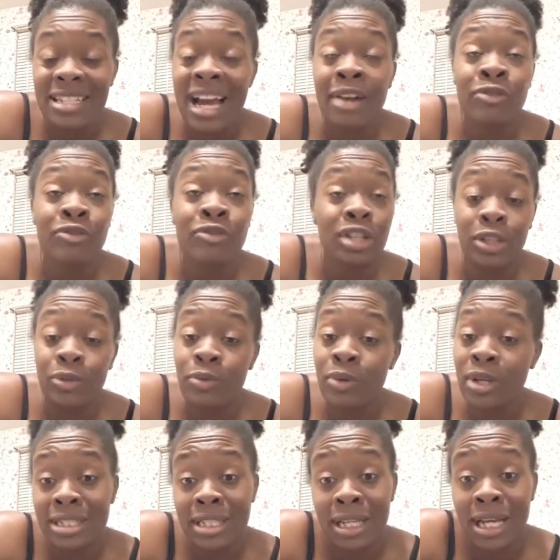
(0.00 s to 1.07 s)
I really want to
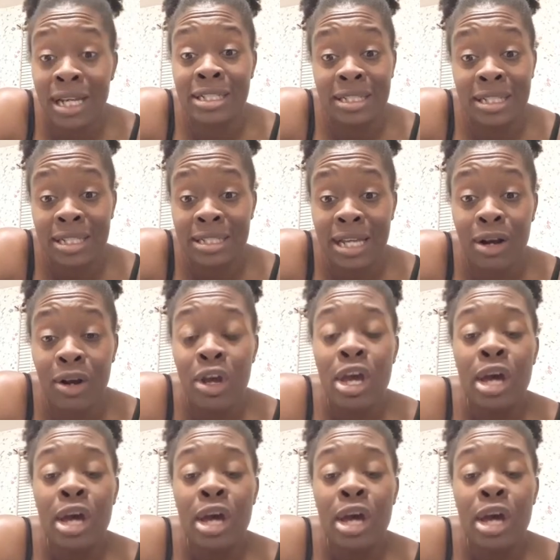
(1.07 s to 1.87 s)
sell all these tickets out